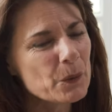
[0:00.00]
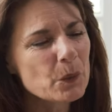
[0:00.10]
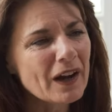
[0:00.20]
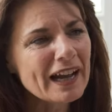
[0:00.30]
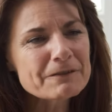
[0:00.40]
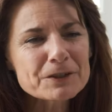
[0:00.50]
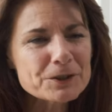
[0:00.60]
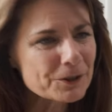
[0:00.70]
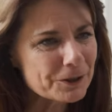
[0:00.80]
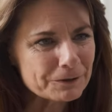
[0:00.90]
Why
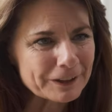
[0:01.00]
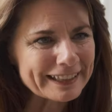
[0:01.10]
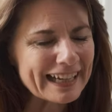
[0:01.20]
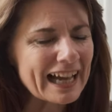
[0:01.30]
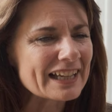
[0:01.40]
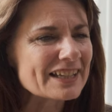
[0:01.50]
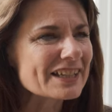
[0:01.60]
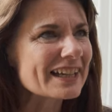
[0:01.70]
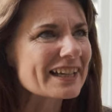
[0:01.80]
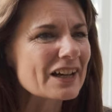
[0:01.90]
photography and
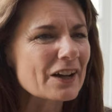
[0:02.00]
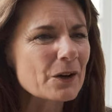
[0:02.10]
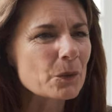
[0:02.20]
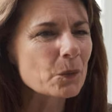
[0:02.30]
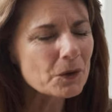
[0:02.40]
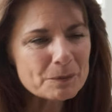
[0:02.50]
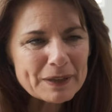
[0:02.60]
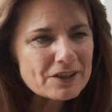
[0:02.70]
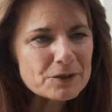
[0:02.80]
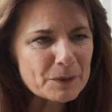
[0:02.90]
what
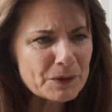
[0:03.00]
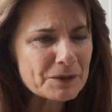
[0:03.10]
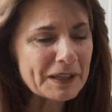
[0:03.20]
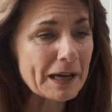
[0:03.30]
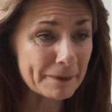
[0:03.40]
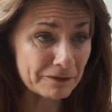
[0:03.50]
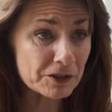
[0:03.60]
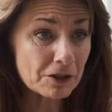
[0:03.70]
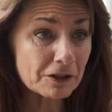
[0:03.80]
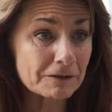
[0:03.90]
made you want to become a
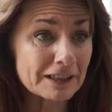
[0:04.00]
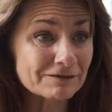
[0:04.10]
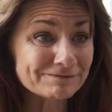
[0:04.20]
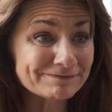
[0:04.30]
photographer?